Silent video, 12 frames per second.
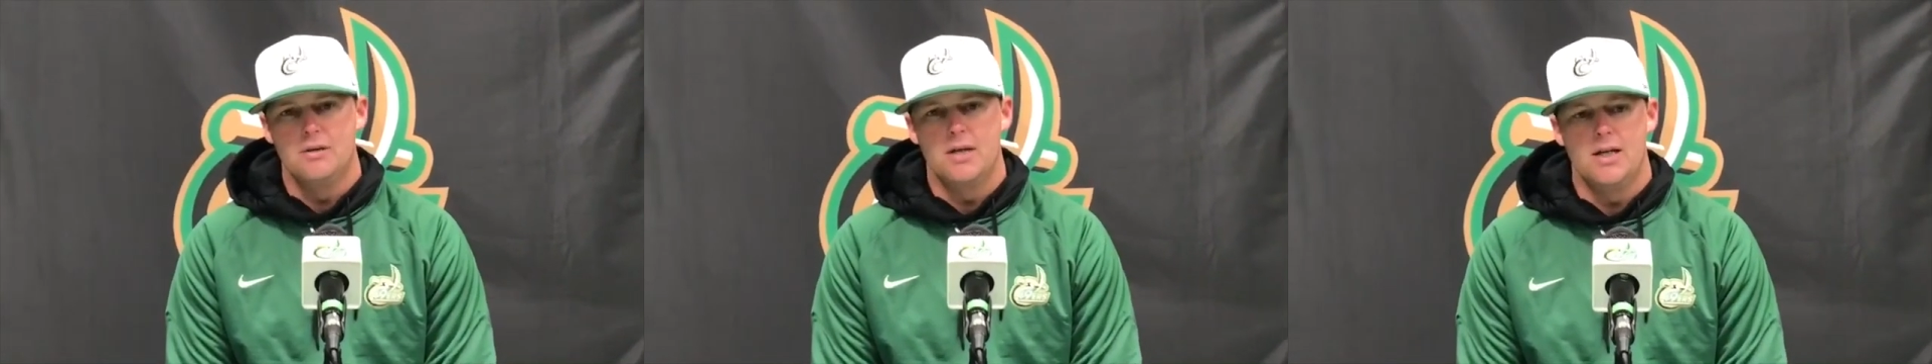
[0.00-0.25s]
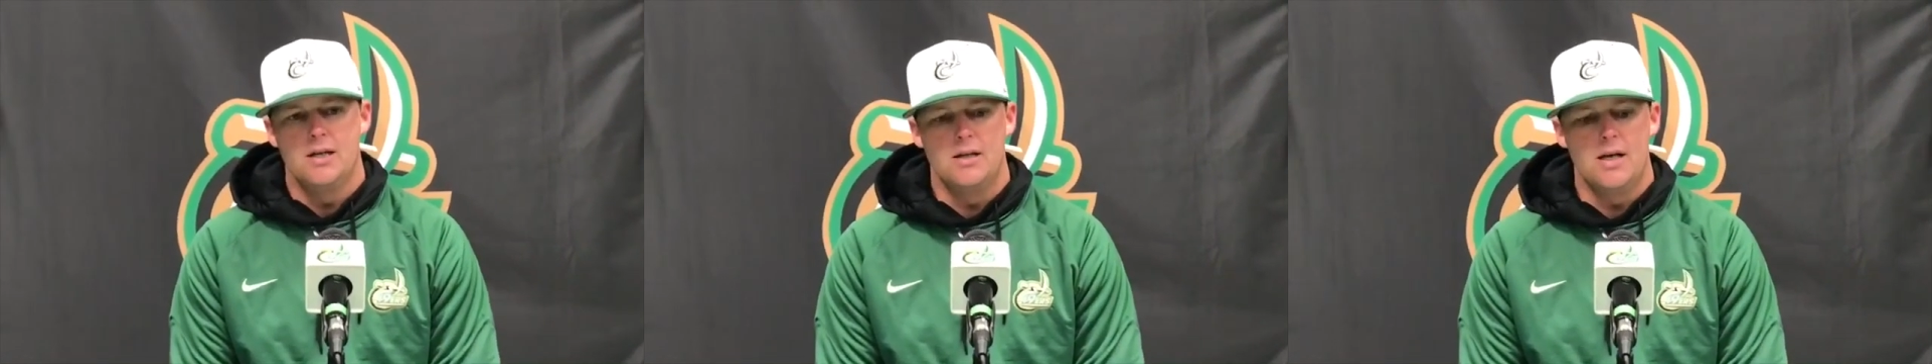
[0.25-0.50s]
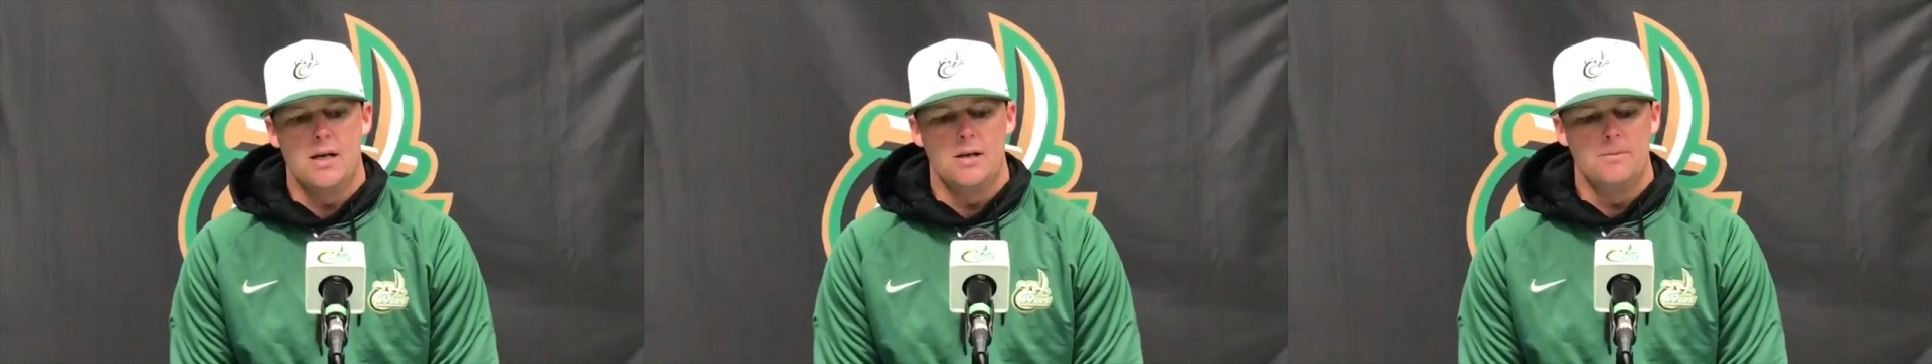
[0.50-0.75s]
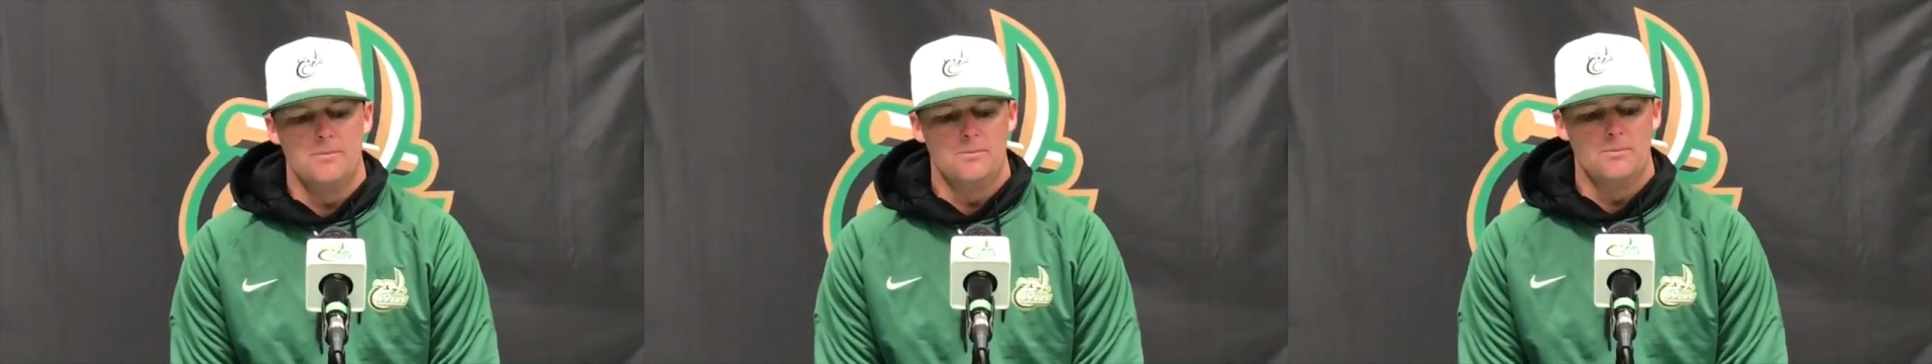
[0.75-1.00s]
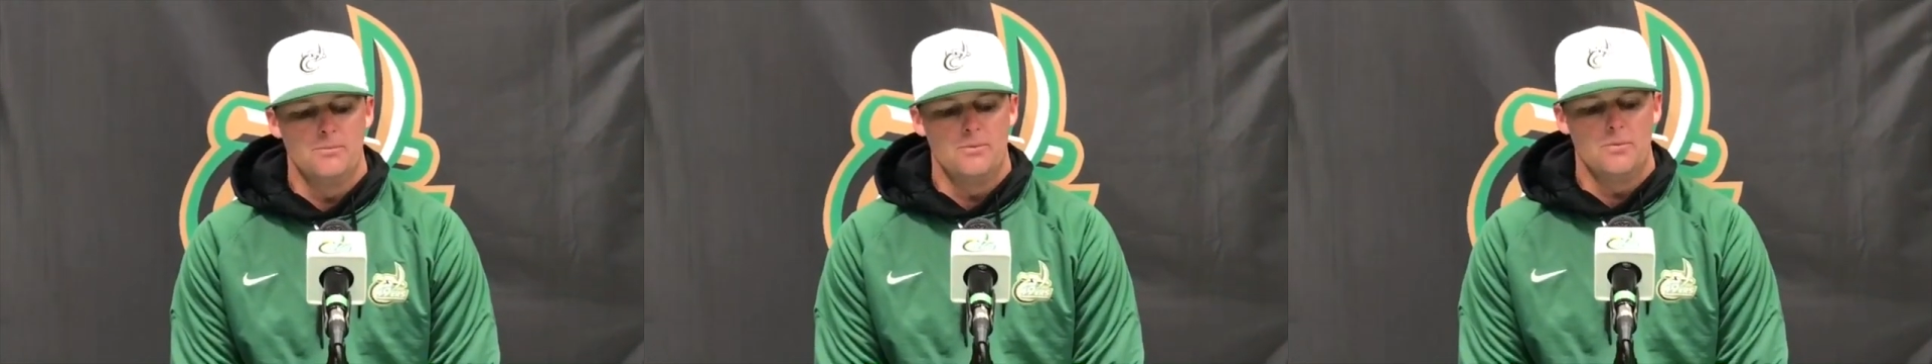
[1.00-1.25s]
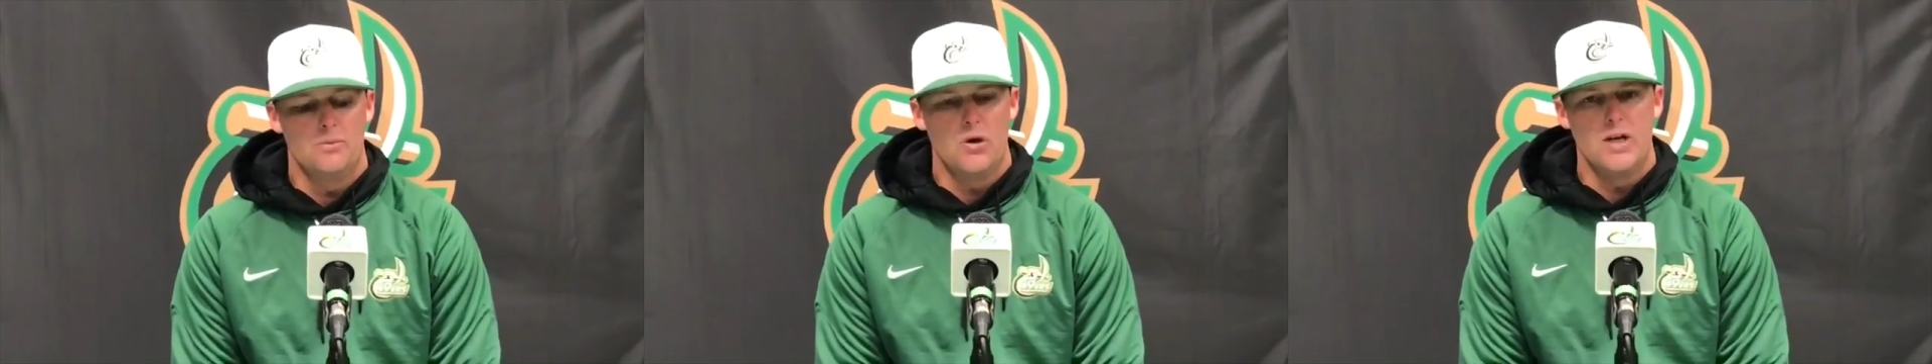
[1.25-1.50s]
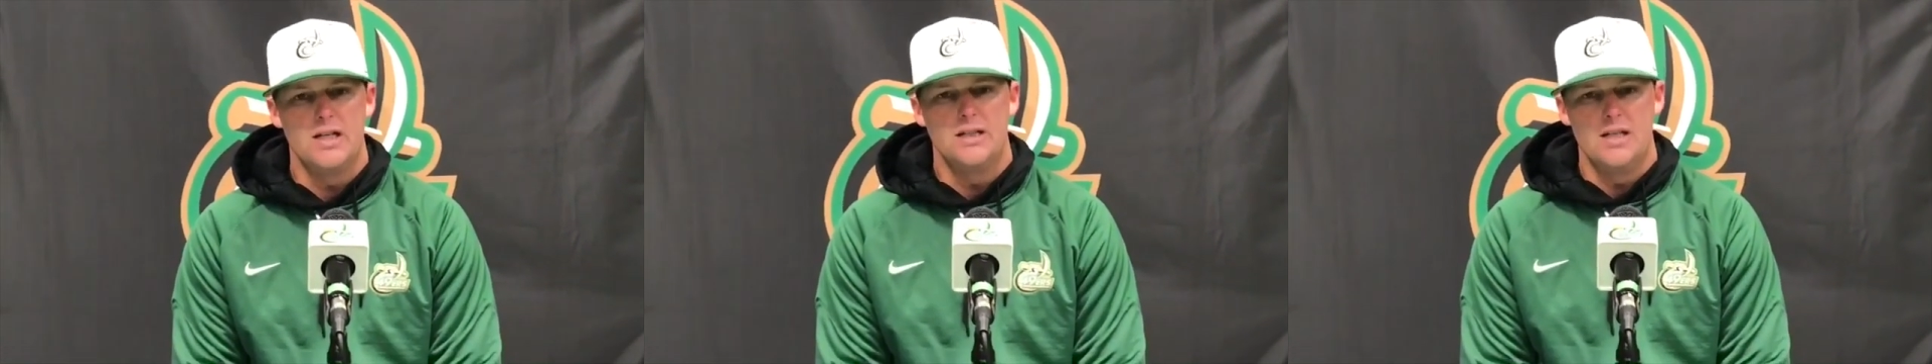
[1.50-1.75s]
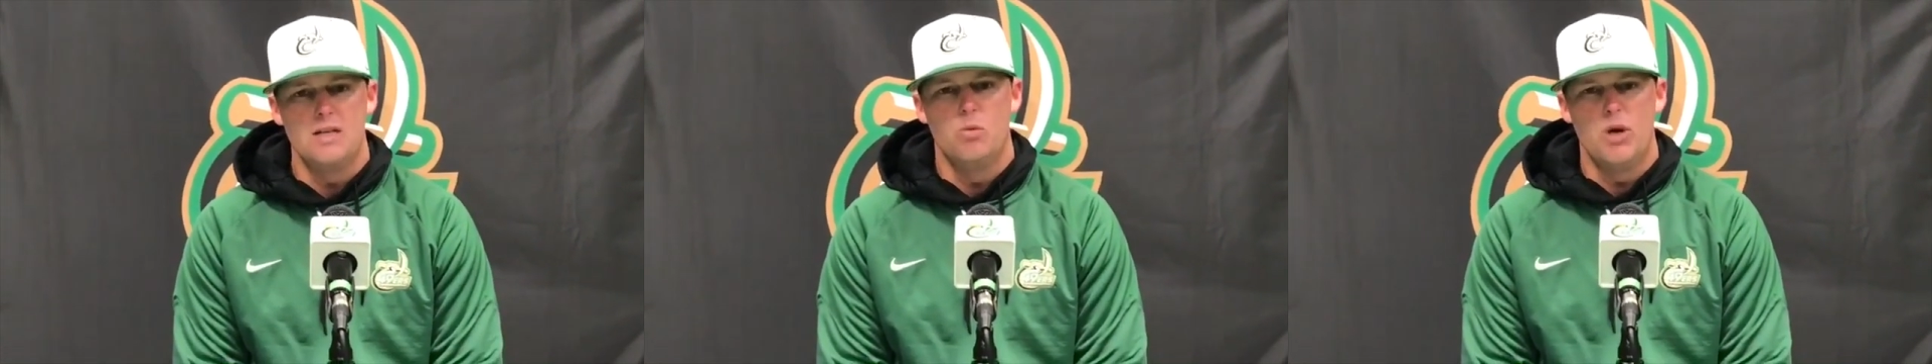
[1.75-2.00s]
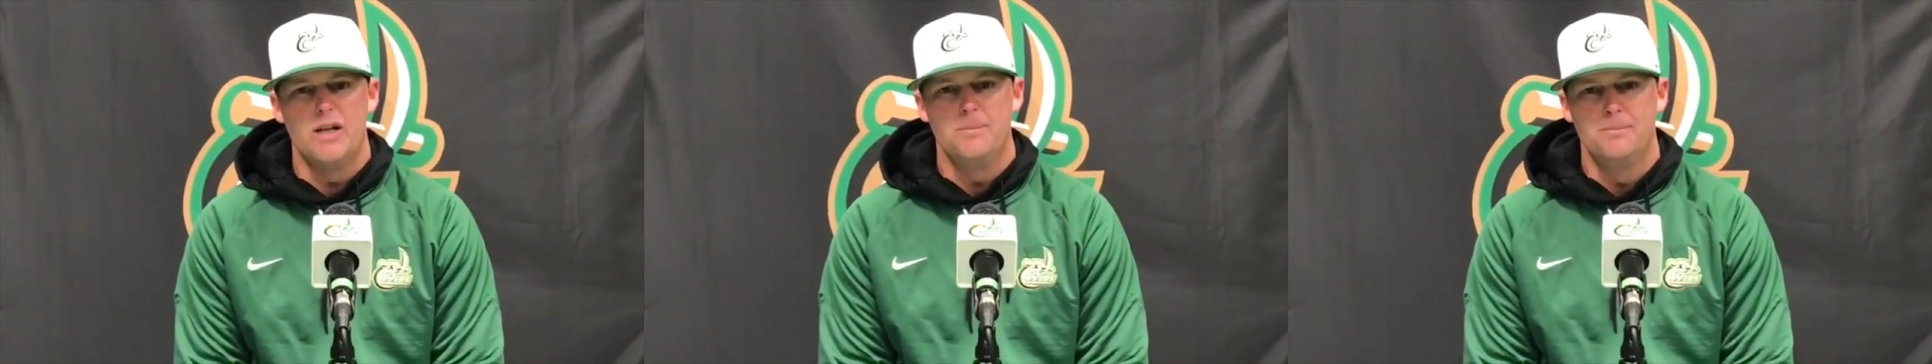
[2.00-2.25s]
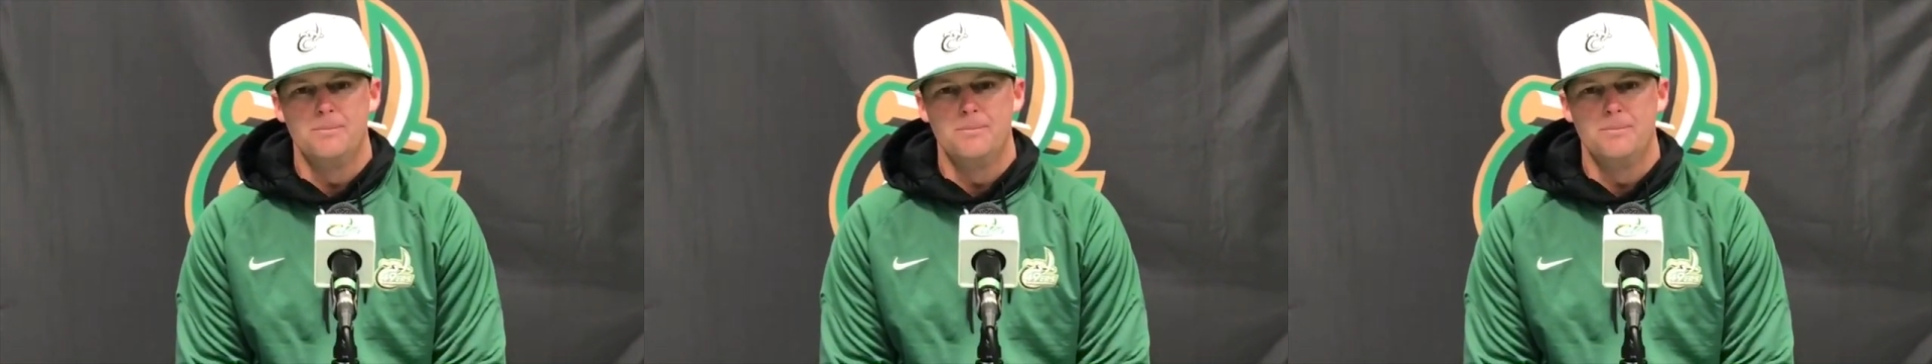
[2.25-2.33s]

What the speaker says: and gritty team win.